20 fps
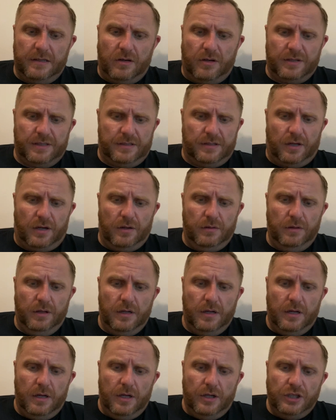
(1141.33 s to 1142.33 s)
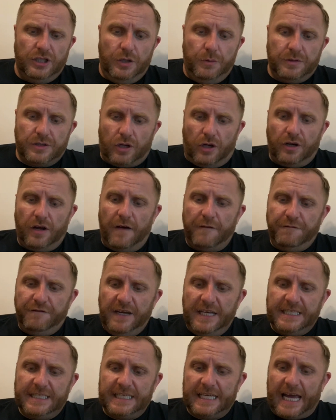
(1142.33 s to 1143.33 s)
or so, she was on her
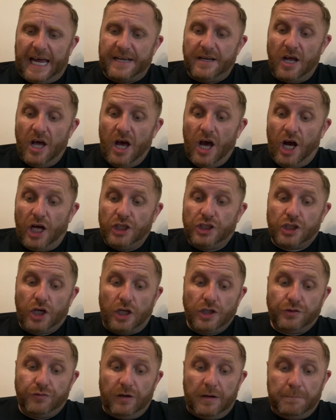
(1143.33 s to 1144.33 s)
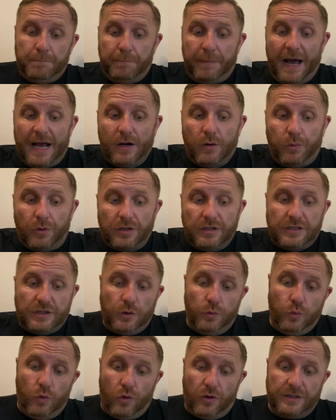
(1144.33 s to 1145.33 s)
feet again and tottering backwards
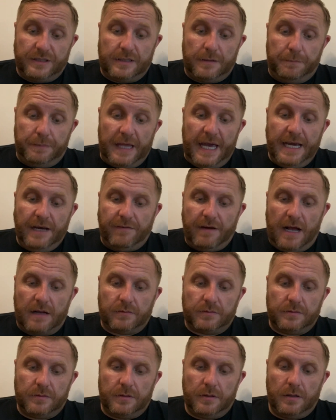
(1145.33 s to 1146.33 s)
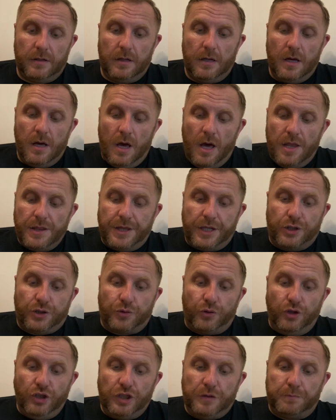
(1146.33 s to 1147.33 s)
towards the playground. The
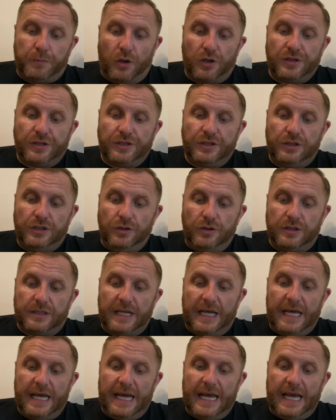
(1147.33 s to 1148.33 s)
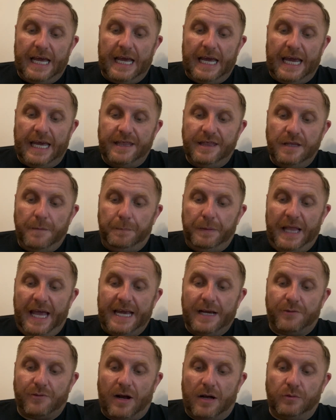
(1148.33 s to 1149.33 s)
Trunchbull stood in the
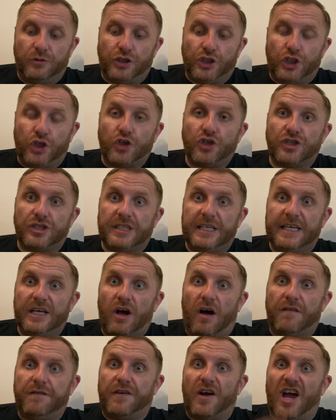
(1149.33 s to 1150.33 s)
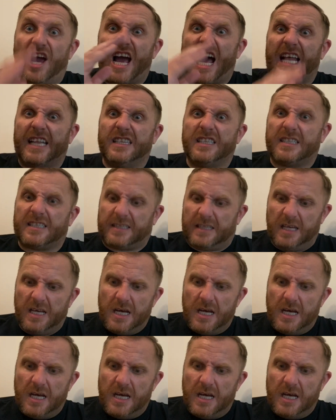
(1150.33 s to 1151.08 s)
playground, dusting off her hands.